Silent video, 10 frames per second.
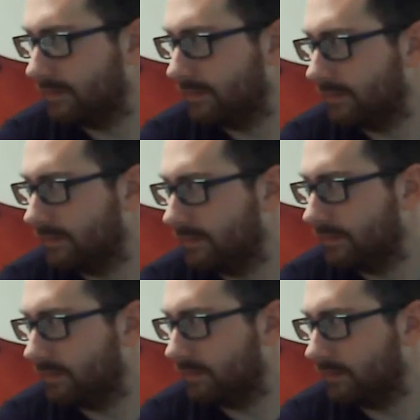
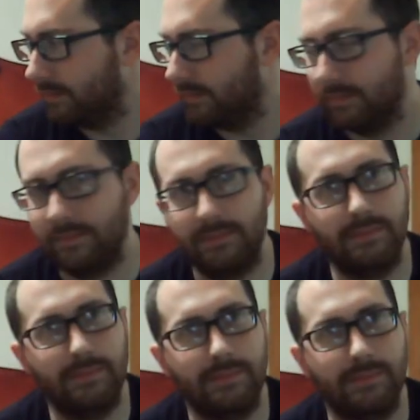
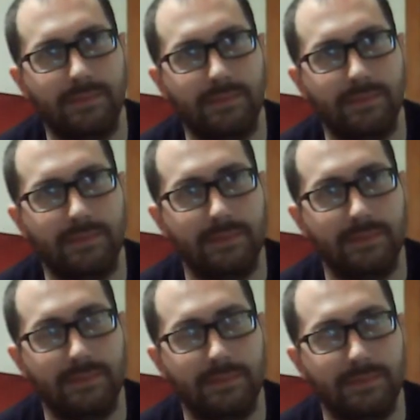
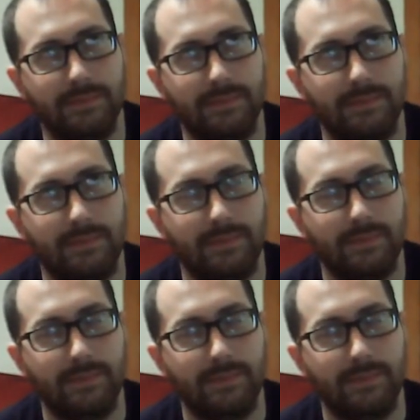No words are spoken by the person on screen.